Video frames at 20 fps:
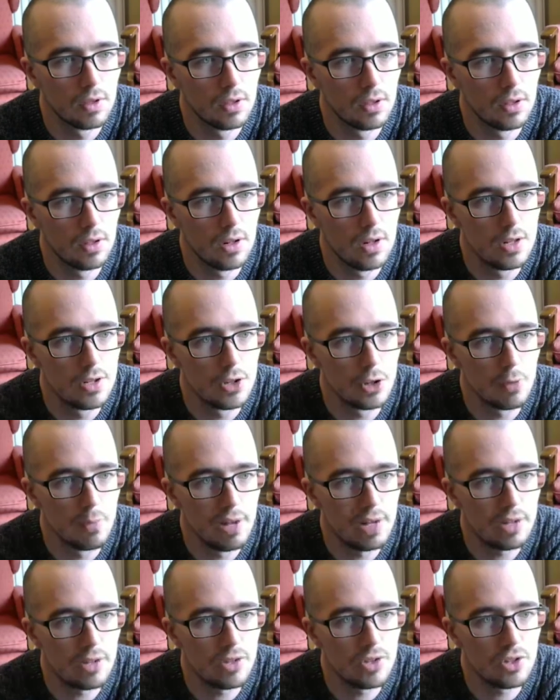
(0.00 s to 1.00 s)
All right, so
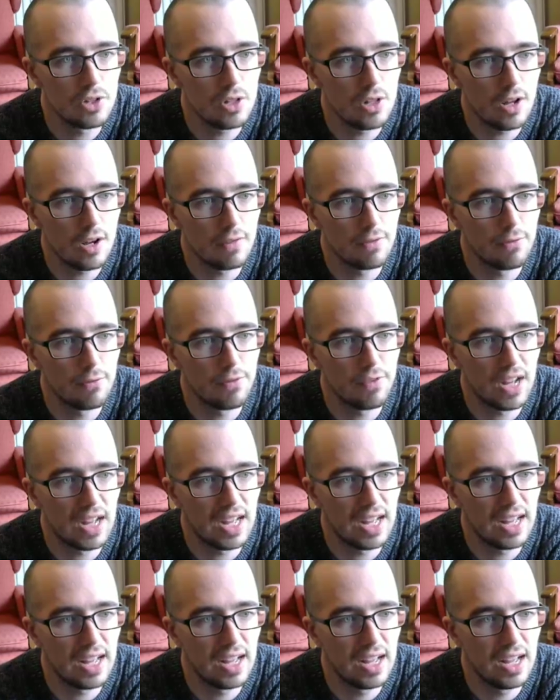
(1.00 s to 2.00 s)
Metal Slug
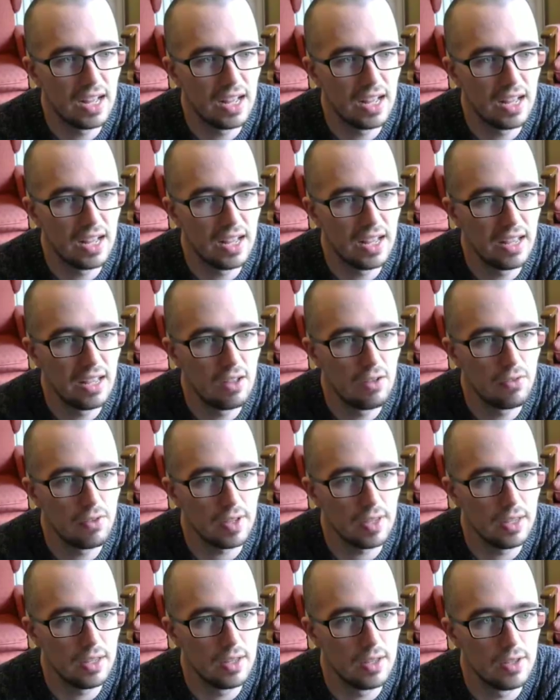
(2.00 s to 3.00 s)
5
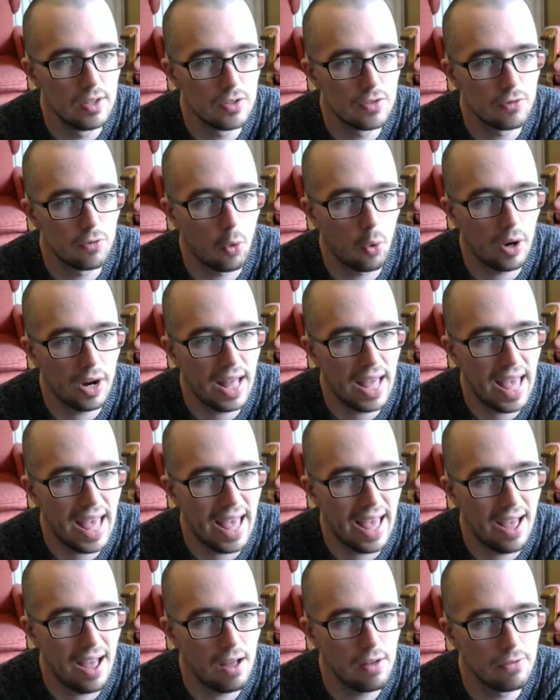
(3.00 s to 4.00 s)
is
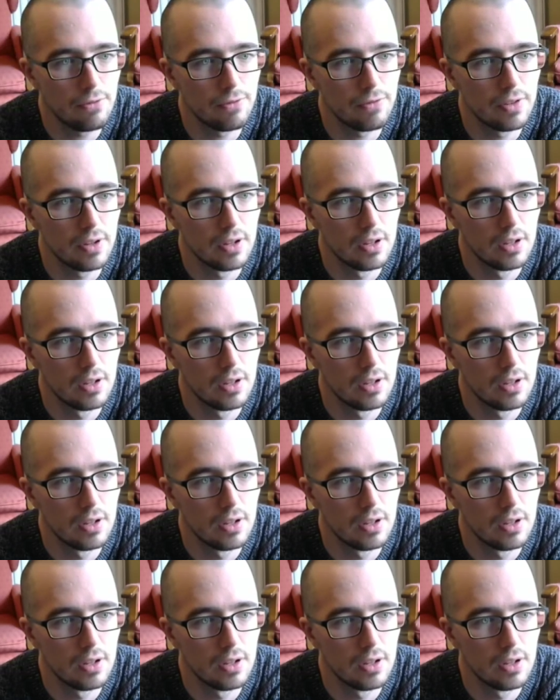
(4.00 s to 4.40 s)
$4,500.